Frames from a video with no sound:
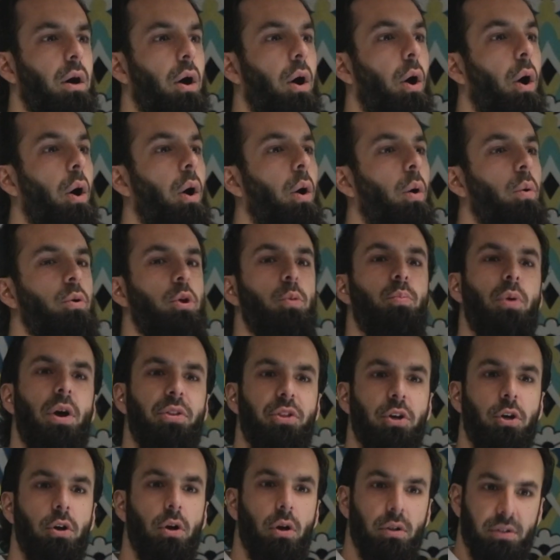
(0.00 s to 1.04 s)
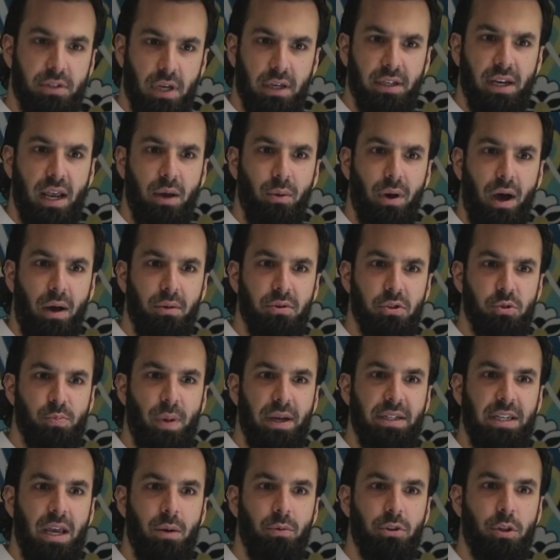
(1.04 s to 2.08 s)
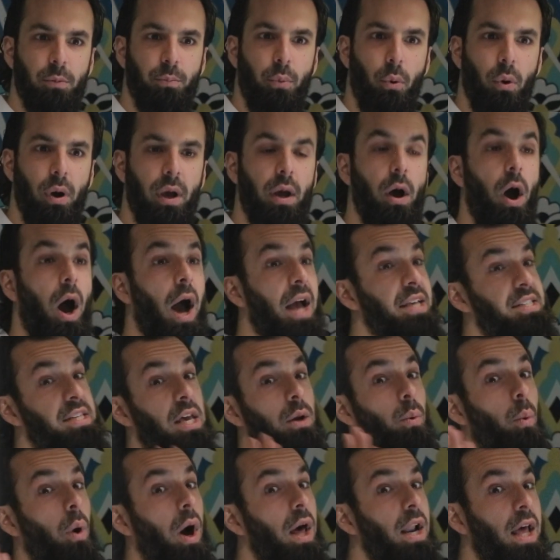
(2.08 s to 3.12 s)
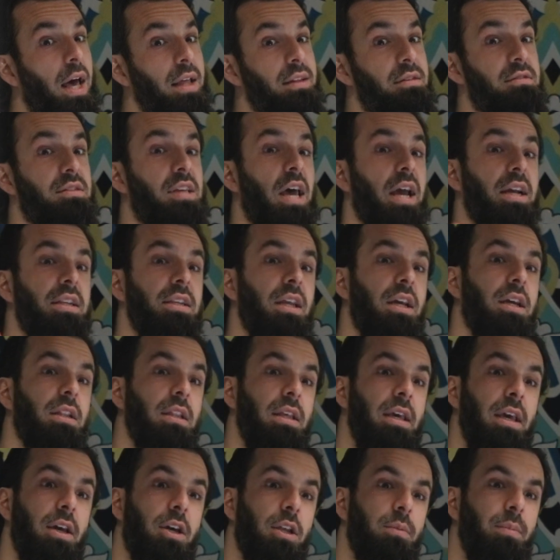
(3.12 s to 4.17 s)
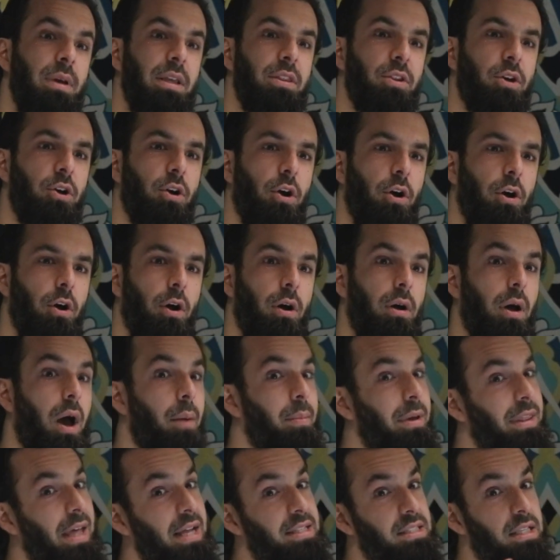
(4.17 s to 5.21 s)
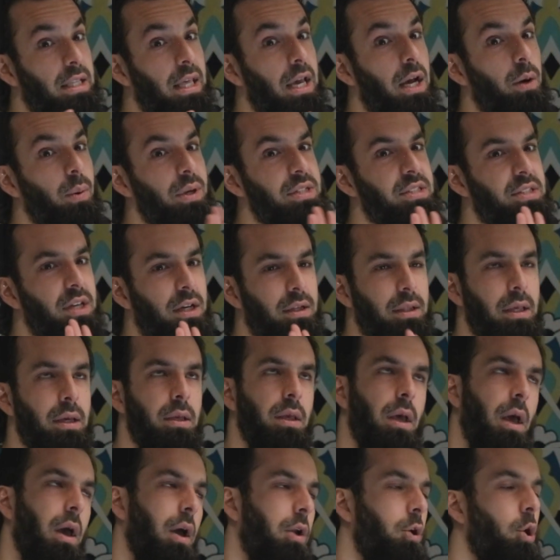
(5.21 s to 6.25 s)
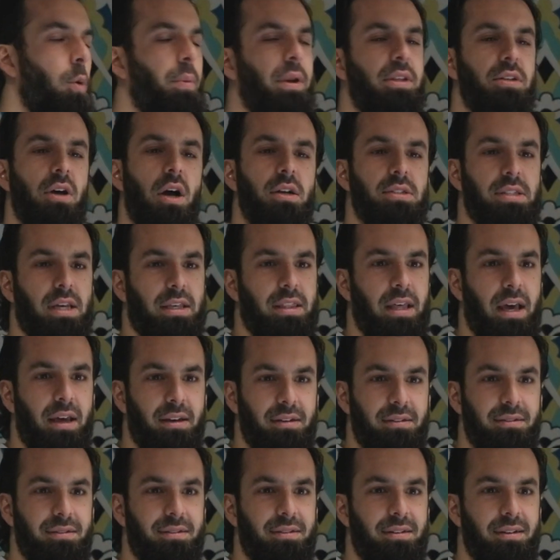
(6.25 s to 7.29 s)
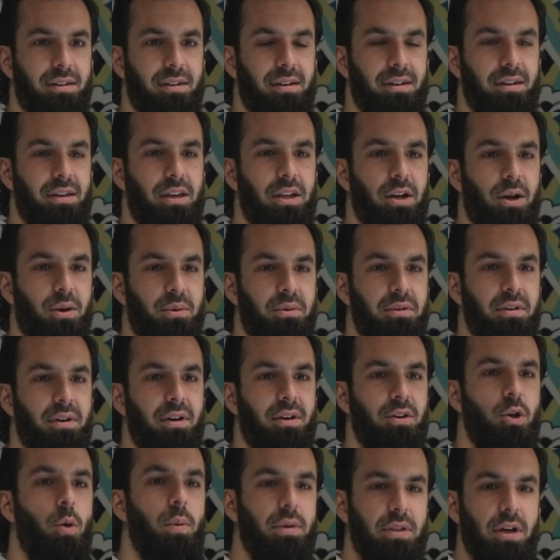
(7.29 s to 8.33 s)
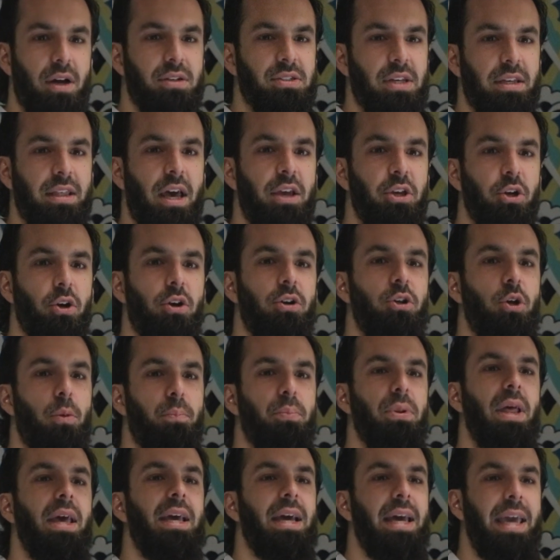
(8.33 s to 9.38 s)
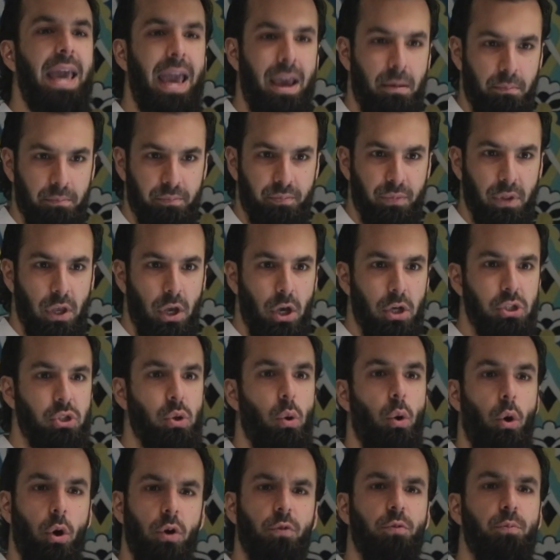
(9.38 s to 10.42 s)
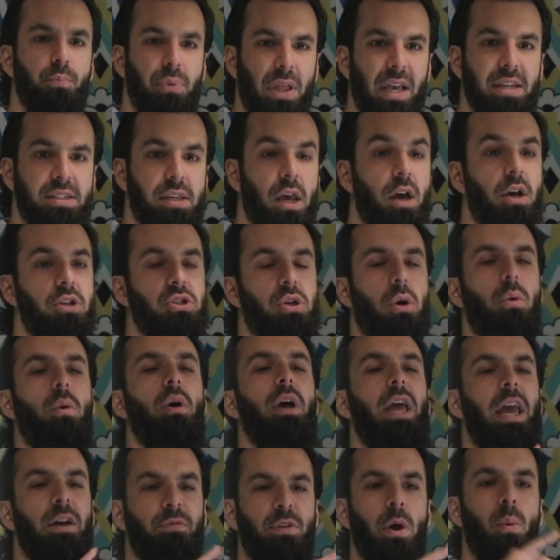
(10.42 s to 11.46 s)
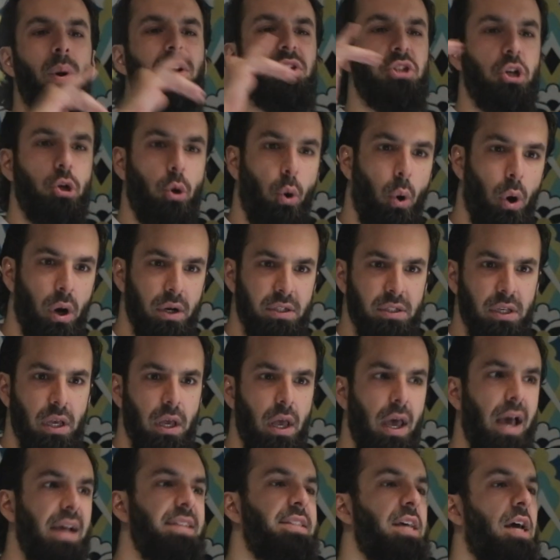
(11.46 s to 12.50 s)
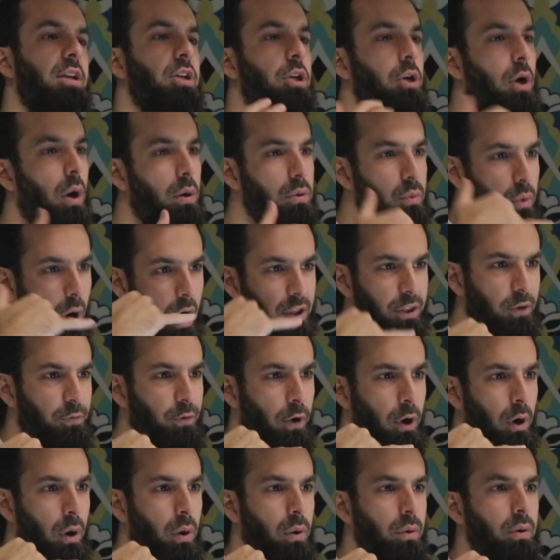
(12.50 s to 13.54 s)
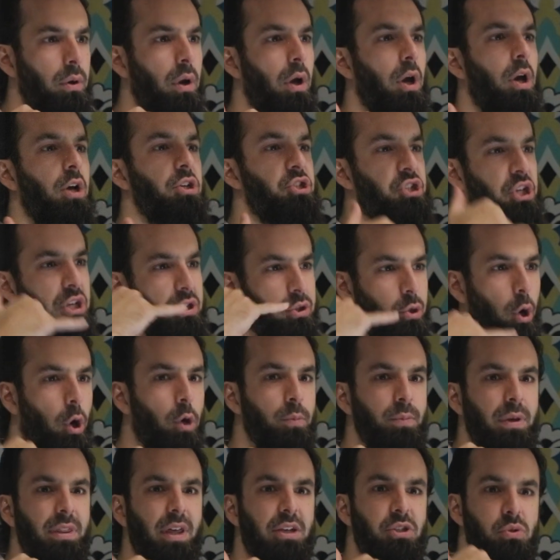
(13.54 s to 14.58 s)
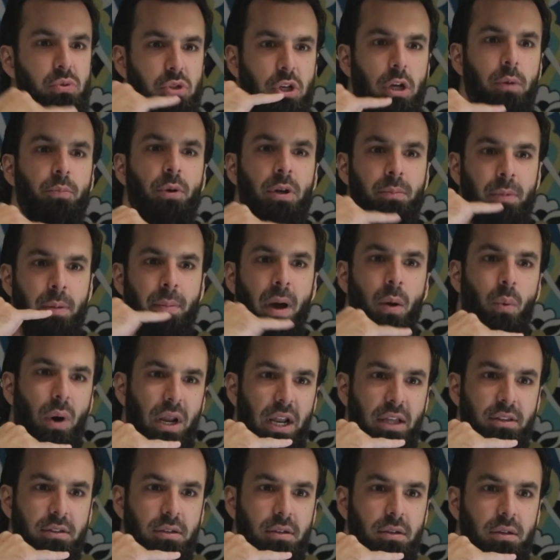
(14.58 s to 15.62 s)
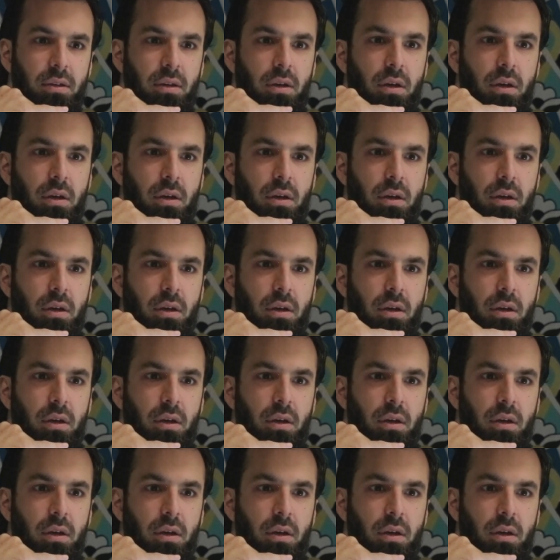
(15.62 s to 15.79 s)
Oh, you brought the girl. Today was my day with the boy. I said walad, technically it could mean the girl. I mean, that's linguistically. Nobody talks like that, Nobody talks like that. You're playing a game. So urf plays, so if they went to court and said, on the phone, she told me that she was gonna bring me my walad.